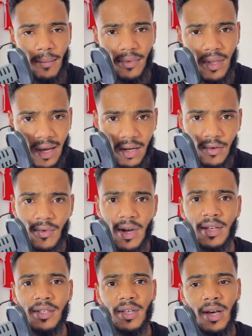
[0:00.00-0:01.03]
Declan
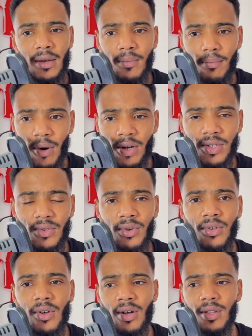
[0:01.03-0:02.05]
Rice, and Martin
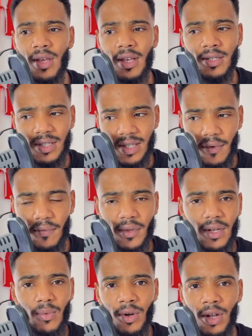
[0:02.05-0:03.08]
Odegaard is
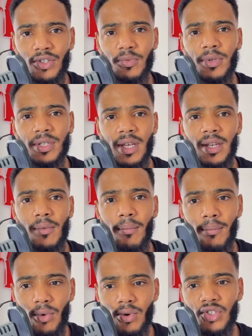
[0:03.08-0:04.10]
definitely 100%
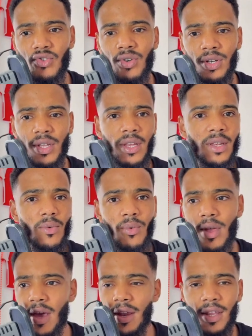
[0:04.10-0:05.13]
more stronger than
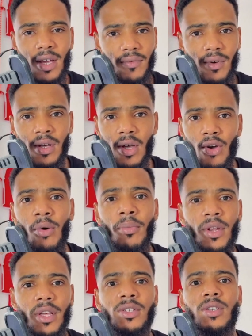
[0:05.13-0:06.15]
any other
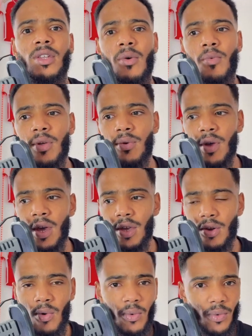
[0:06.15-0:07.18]
combination that we
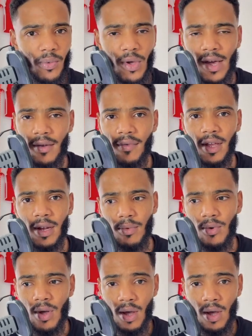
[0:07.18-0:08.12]
had available